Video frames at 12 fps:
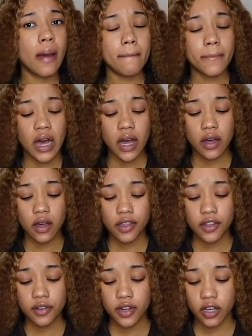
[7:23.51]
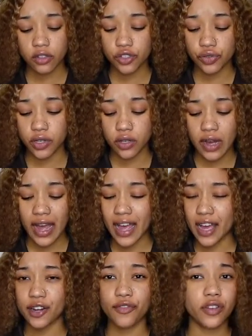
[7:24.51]
my other nail drill i
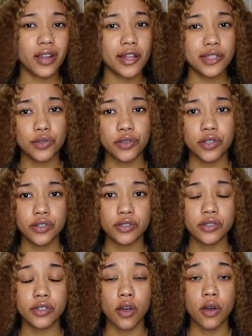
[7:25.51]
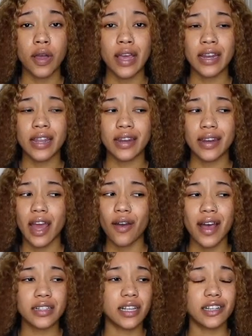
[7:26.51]
had it for like two years or so and it now
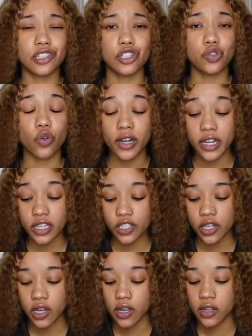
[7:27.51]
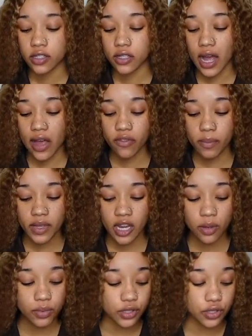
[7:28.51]
has like a shortage so i haven't
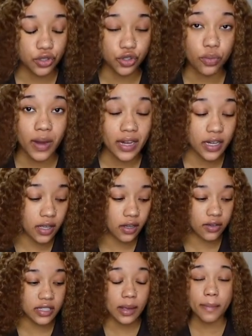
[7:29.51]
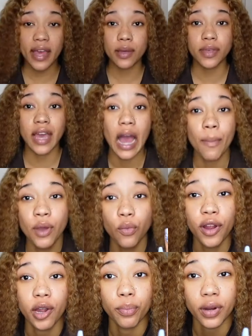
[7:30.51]
been able to do my nails and baby i've been
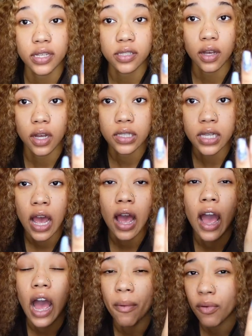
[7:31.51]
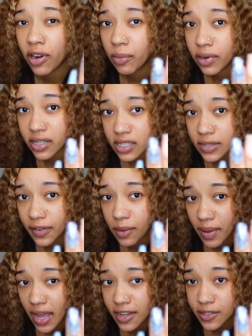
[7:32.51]
wearing press-ons i've been wearing press-ons for the
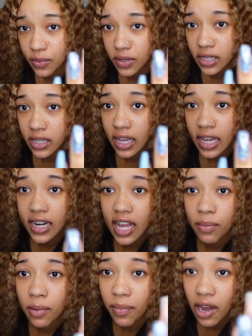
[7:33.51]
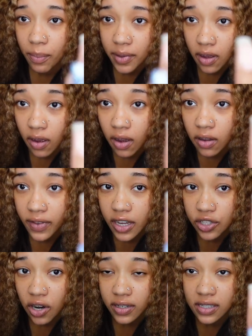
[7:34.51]
past week and they've been popping off
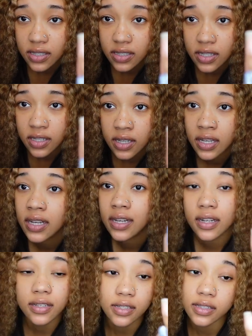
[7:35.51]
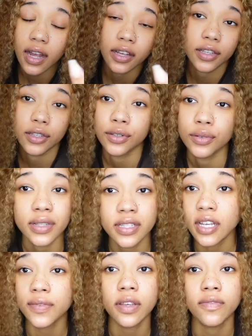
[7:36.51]
as y'all can see this is not cute it's
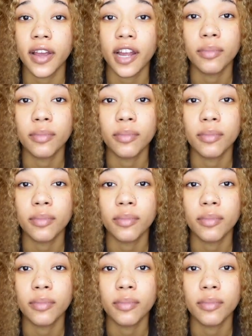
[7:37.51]
giving very